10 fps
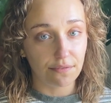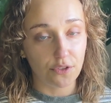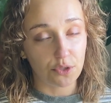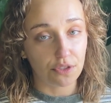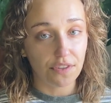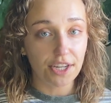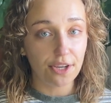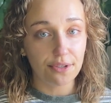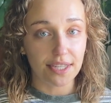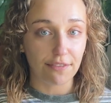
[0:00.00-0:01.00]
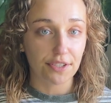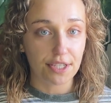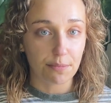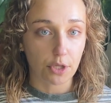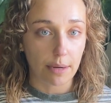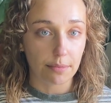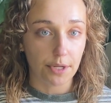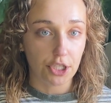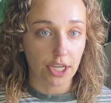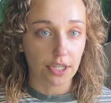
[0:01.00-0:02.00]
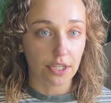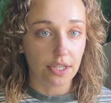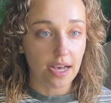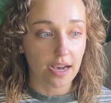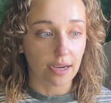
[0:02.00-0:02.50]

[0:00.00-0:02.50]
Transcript: future videos, definitely subscribe to my channel.